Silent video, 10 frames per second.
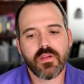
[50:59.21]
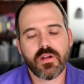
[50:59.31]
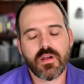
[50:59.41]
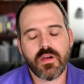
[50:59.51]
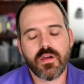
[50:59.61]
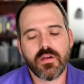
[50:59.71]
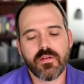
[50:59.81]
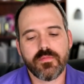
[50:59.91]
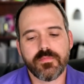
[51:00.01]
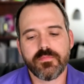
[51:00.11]
uh,
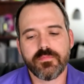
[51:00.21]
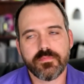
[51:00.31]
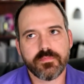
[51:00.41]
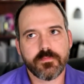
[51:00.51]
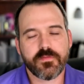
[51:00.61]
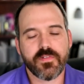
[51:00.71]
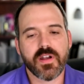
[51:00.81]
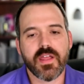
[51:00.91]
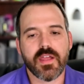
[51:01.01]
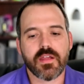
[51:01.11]

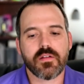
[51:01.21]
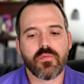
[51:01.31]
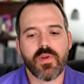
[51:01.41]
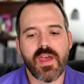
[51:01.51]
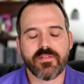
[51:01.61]
funding, we have